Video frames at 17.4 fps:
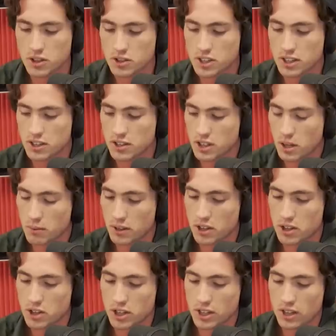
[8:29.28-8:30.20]
and said it's
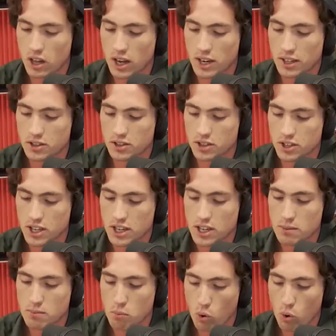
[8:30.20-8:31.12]
something that she'd like to
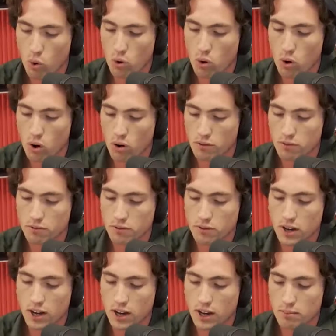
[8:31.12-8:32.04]
see more
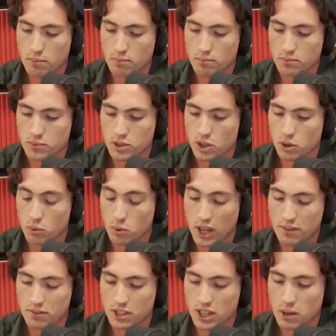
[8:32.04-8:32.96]
of. Um, so we'll
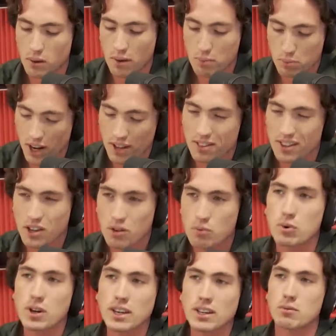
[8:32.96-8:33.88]
have to keep. Uh, but I think
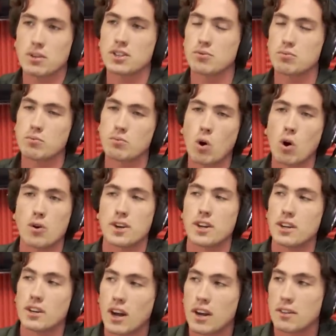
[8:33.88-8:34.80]
you really, it's
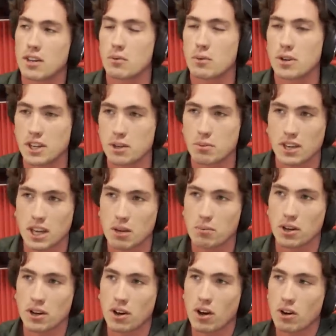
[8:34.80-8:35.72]
worrying. I think we need to be
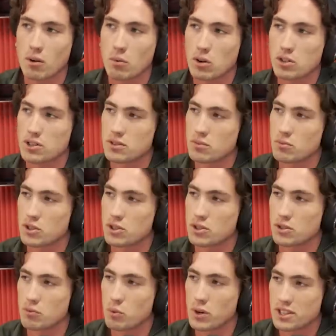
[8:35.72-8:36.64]
keeping an eye on what's what's
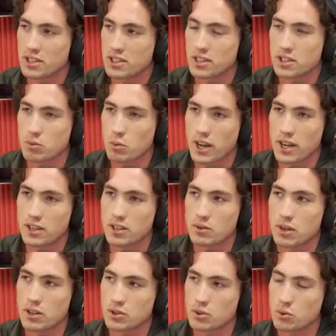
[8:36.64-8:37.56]
sort of weaseling its way
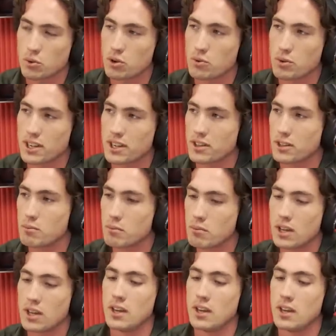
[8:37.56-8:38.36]
into our school curriculum.